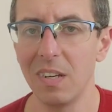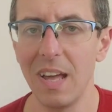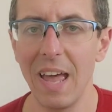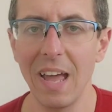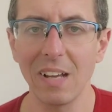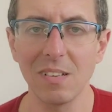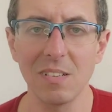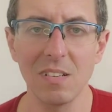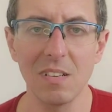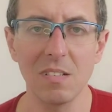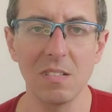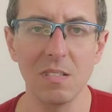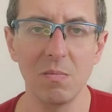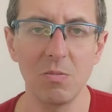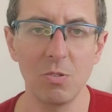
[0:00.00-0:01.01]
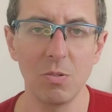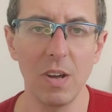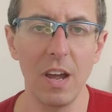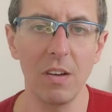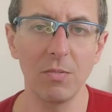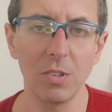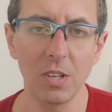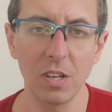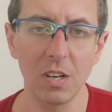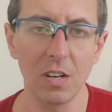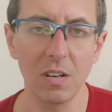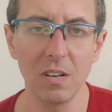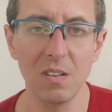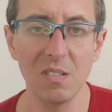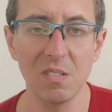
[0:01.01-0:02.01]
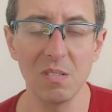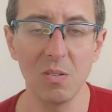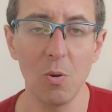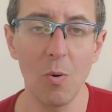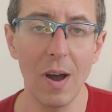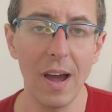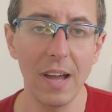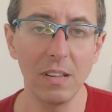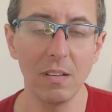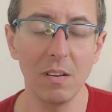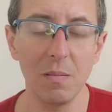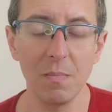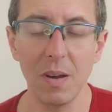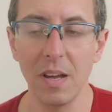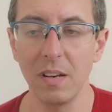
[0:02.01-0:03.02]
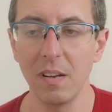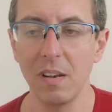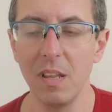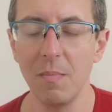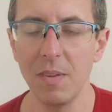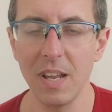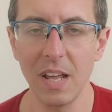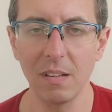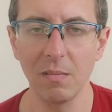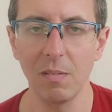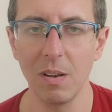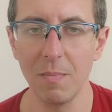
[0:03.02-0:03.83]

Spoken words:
access to healthcare is quite limited.